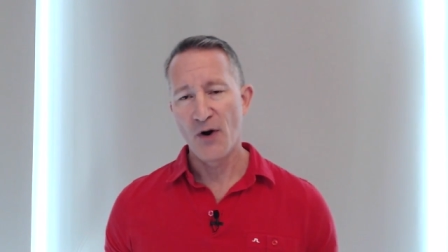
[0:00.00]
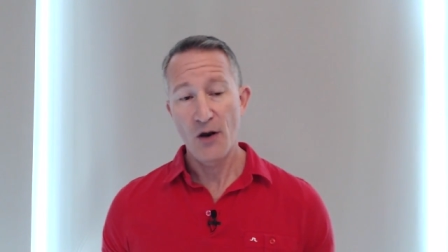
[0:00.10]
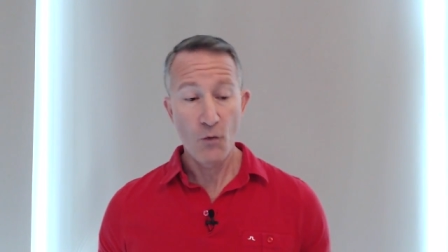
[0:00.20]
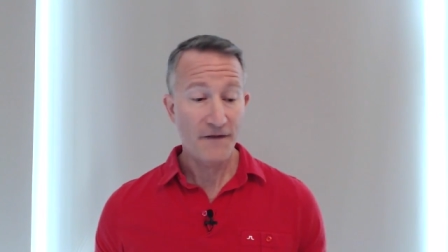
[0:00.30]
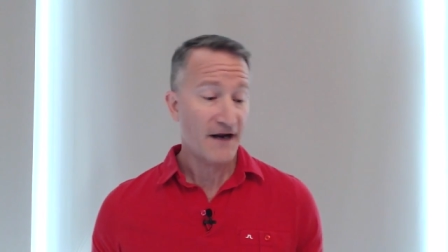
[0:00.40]

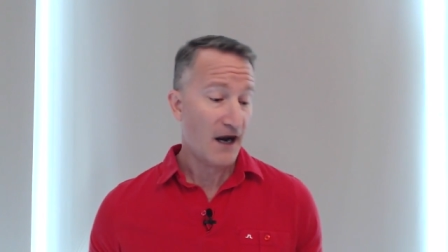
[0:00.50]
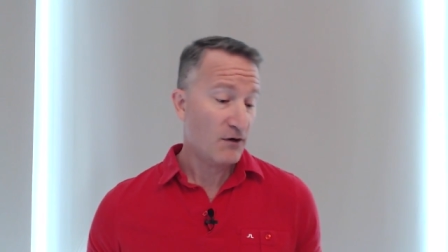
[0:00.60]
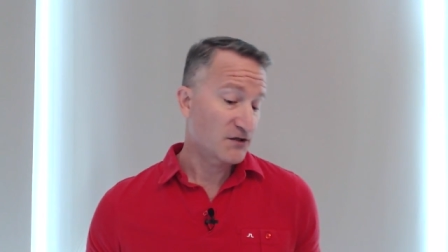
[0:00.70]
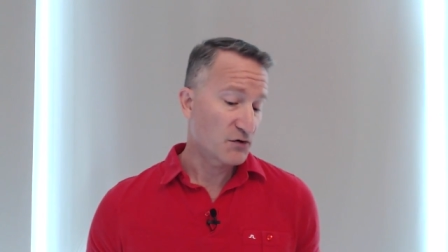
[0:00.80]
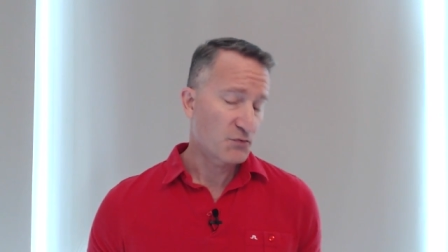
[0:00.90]
But one thing
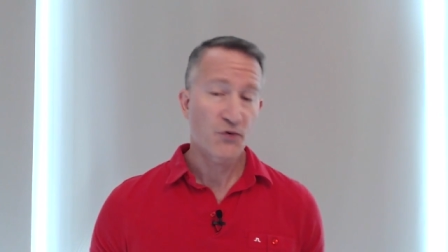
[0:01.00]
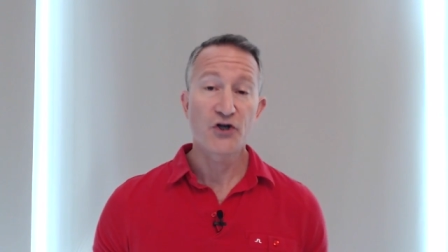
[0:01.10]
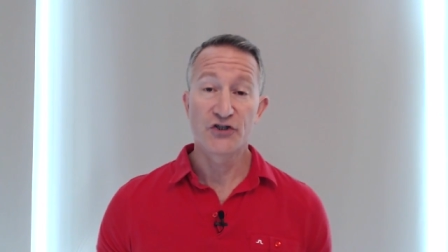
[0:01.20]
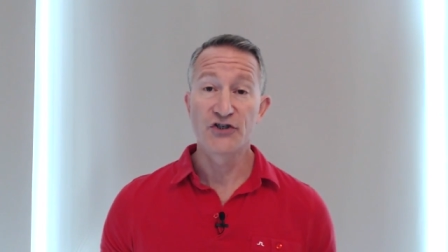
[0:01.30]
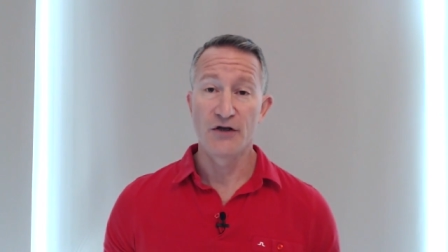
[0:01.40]
I was a
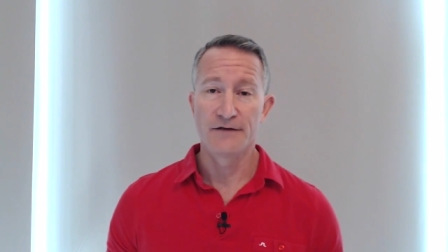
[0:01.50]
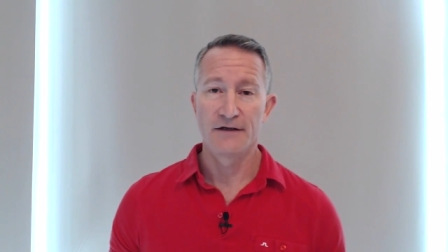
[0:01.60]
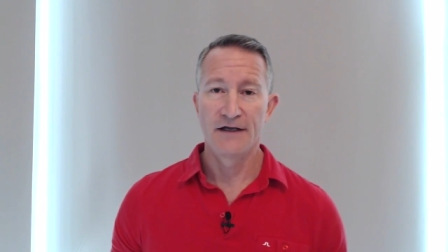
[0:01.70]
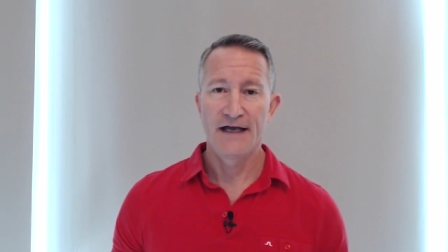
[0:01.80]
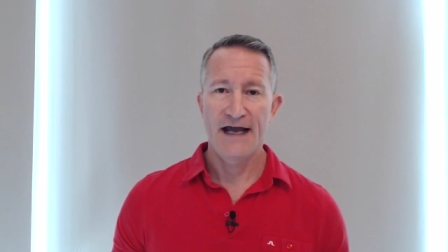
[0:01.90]
pretty good
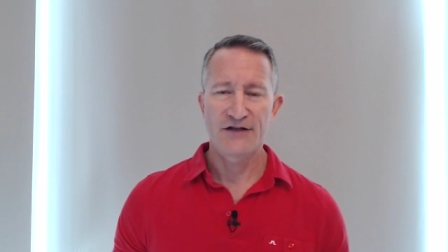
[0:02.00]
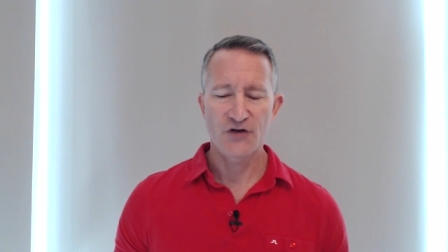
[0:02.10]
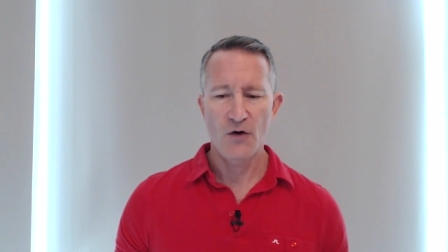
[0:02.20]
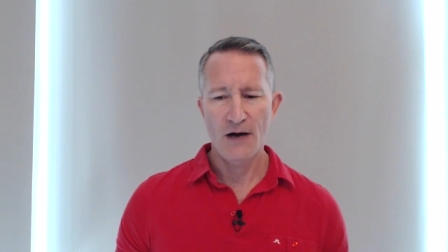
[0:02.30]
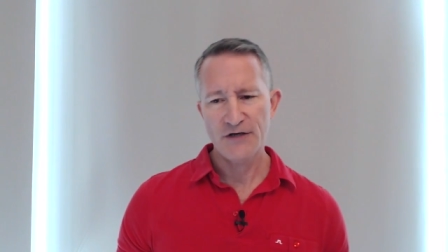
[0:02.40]
student,
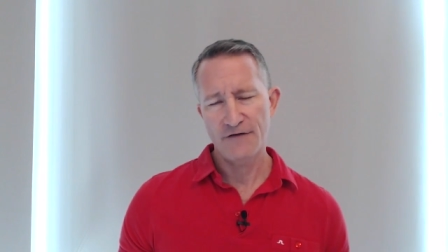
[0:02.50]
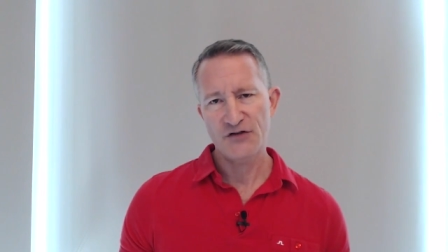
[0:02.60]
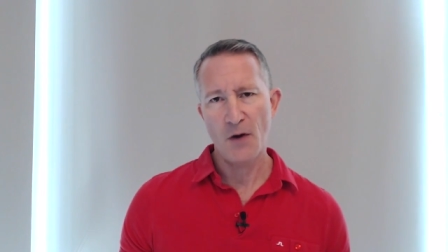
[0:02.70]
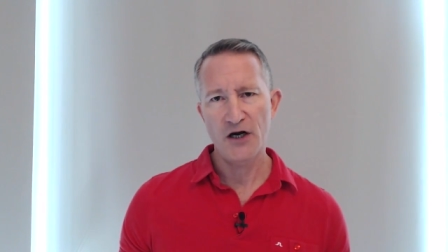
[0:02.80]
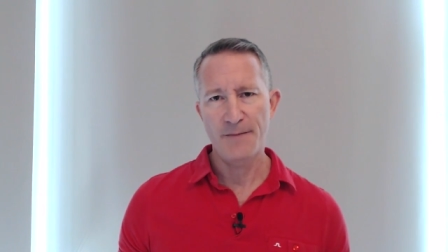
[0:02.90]
and so I was kind
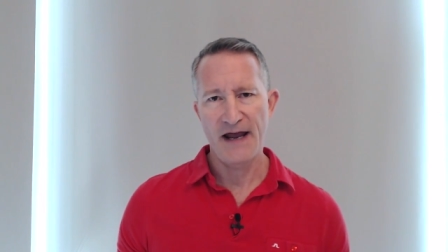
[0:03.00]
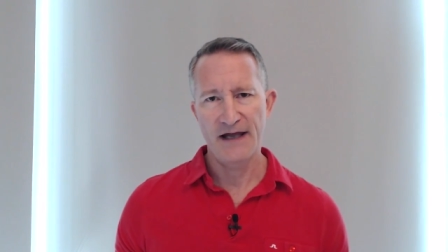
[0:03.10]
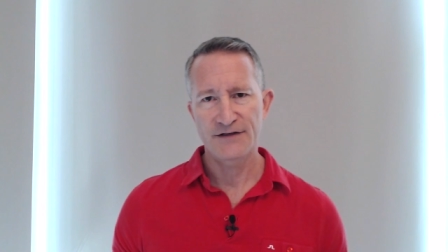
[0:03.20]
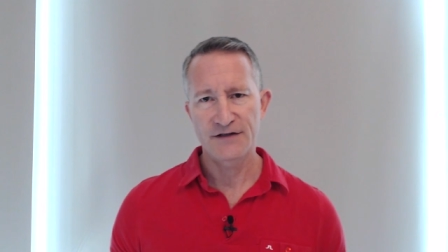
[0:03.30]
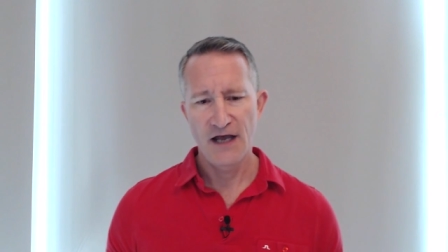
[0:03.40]
of a smarty
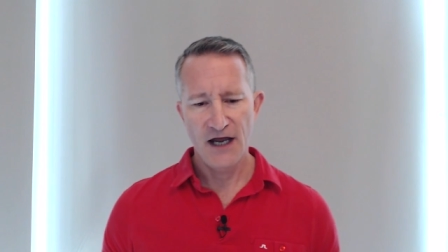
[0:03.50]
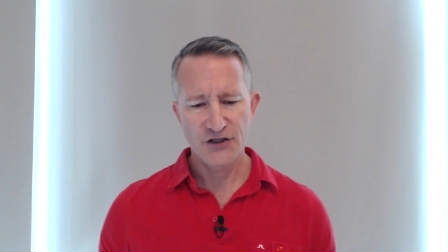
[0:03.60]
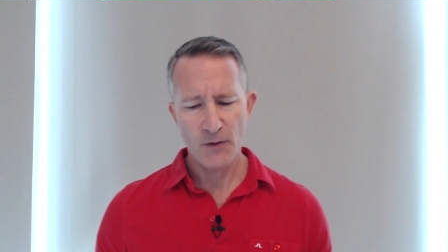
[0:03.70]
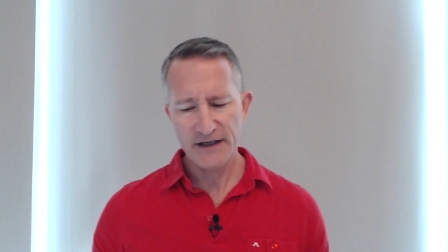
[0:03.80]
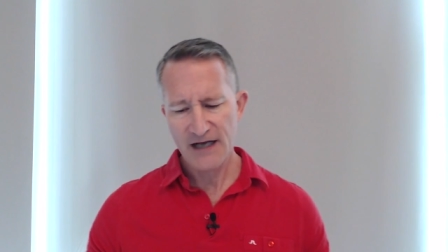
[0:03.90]
pants.
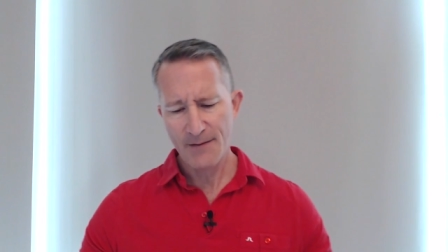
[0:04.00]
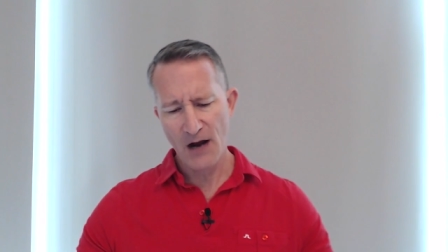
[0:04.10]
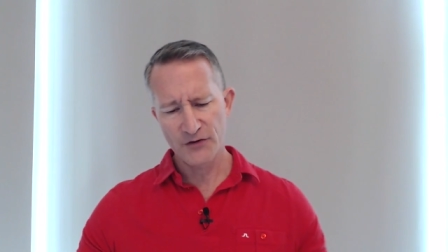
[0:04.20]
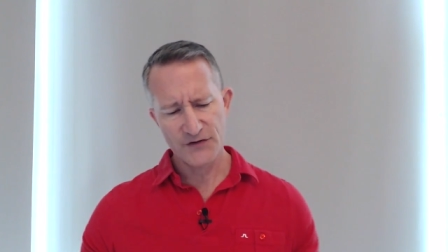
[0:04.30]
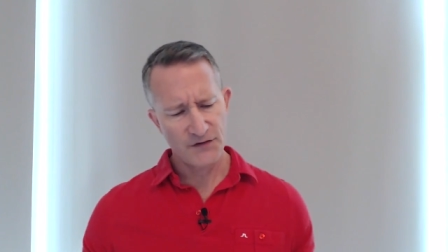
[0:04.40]
And so
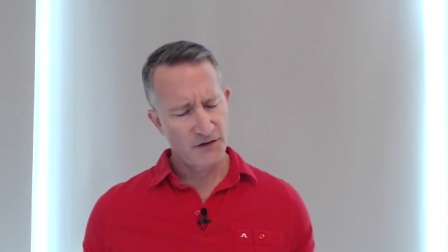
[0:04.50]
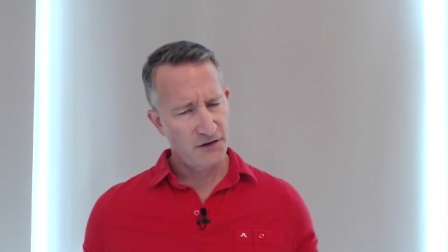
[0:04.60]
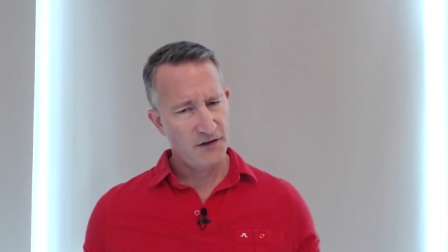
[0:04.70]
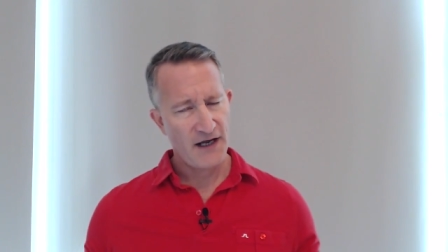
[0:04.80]
anytime I was